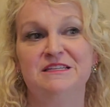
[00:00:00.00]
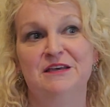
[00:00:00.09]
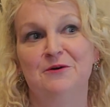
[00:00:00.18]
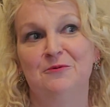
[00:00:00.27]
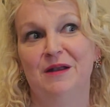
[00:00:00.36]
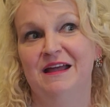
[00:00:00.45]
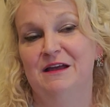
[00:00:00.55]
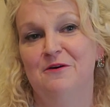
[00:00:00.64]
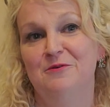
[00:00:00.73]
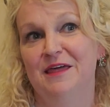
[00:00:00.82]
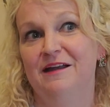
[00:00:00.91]
So when I
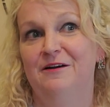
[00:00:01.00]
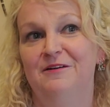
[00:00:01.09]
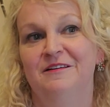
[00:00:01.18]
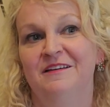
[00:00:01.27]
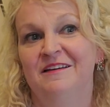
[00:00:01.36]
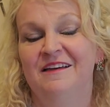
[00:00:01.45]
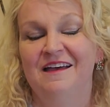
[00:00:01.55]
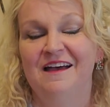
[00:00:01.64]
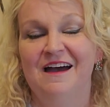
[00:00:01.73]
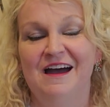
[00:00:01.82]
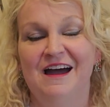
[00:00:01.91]
go there,
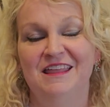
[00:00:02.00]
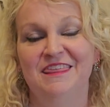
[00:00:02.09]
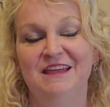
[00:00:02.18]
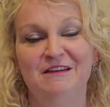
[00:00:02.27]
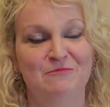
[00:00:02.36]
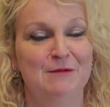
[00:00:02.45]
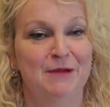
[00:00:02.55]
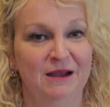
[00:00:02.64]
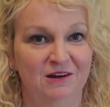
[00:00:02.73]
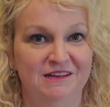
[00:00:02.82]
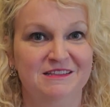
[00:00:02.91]
I think of my
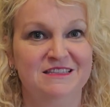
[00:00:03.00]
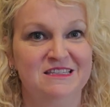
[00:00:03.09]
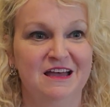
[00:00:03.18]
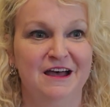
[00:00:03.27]
parents.